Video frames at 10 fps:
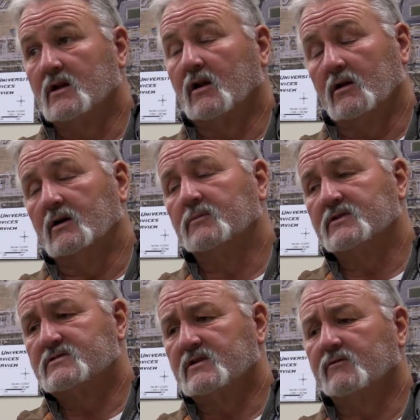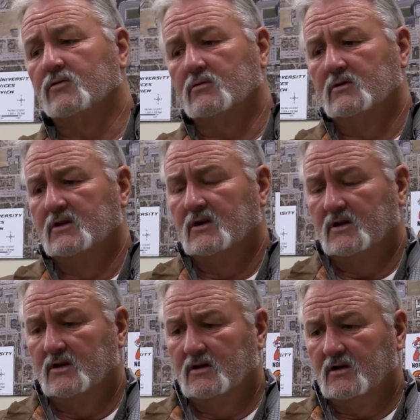lot, but several
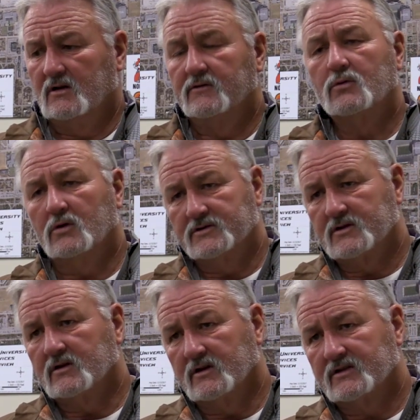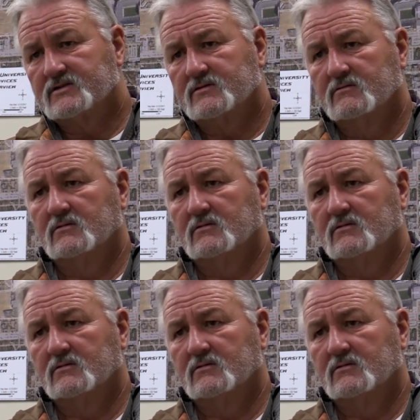of the Quonset huts.